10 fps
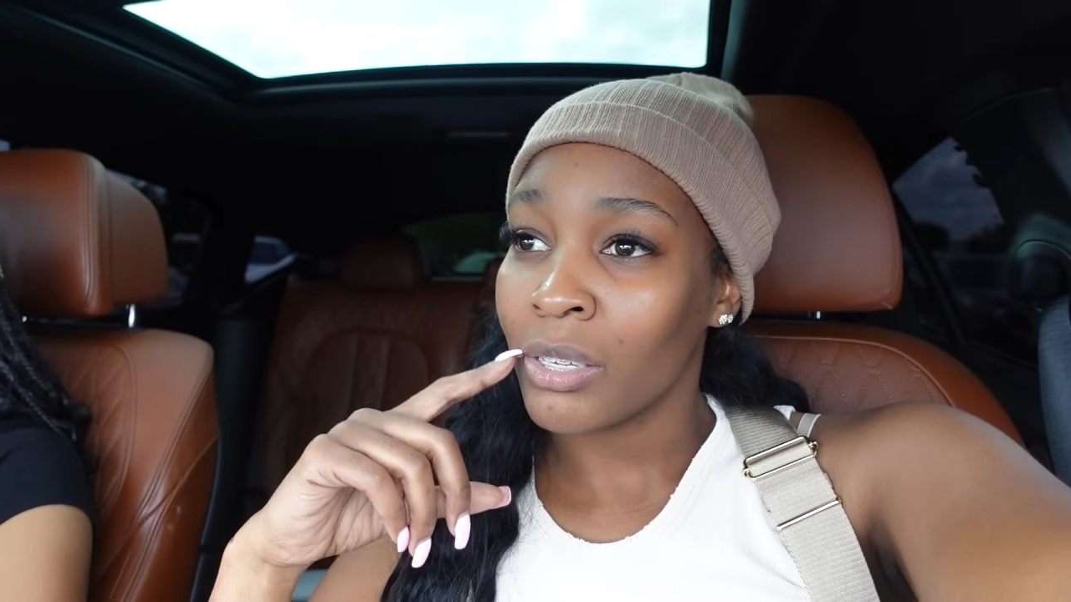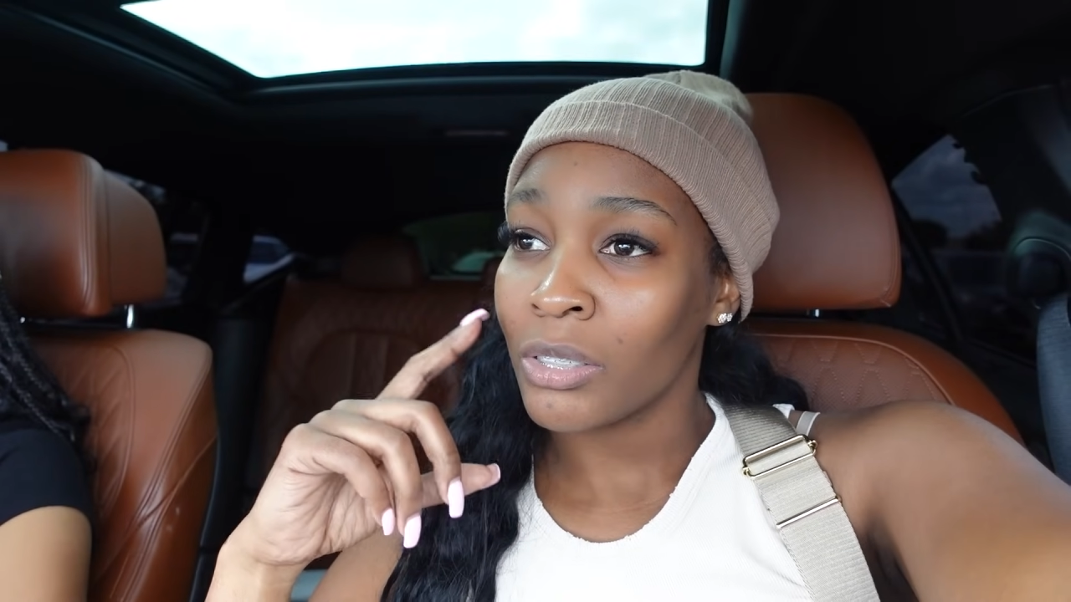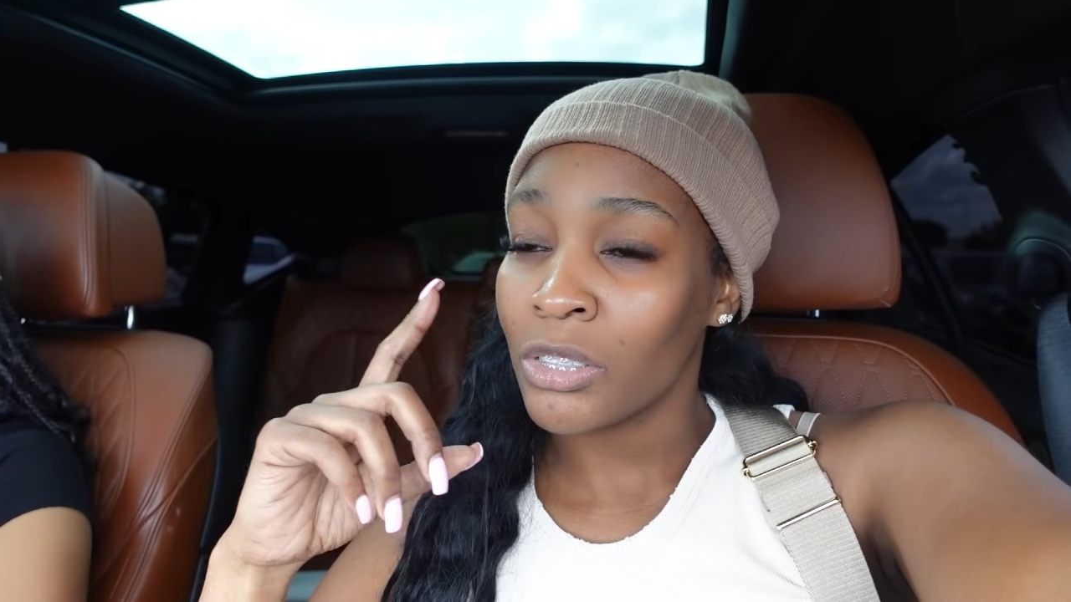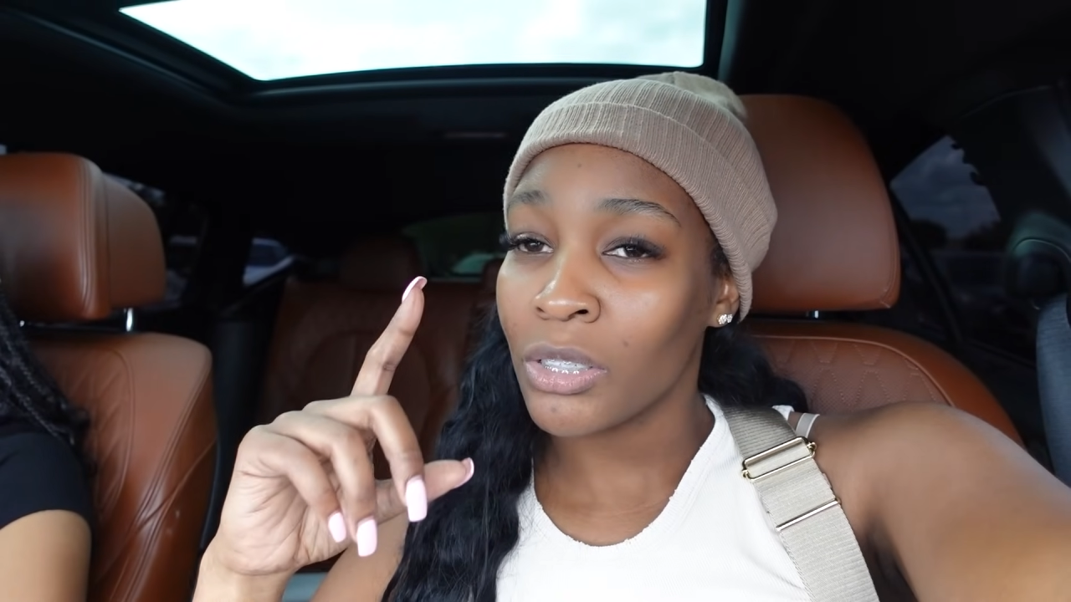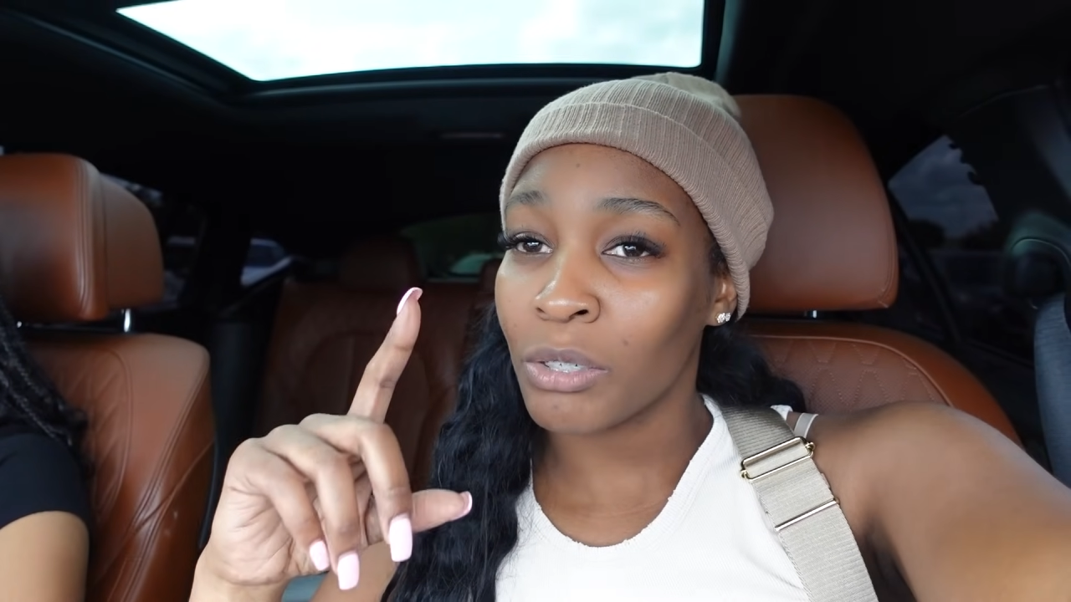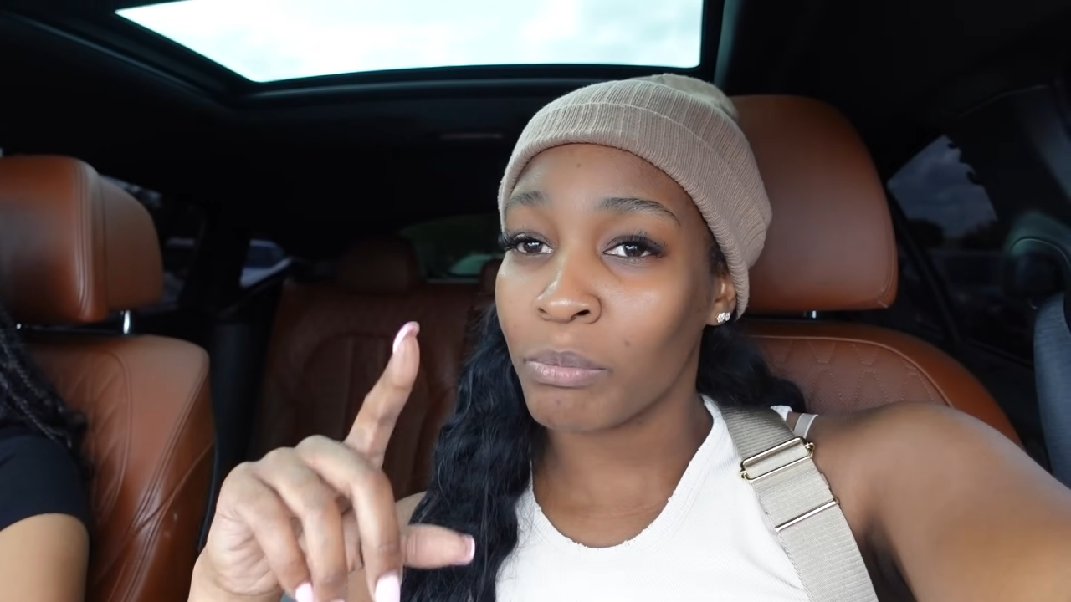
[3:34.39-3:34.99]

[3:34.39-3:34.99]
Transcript: the sugar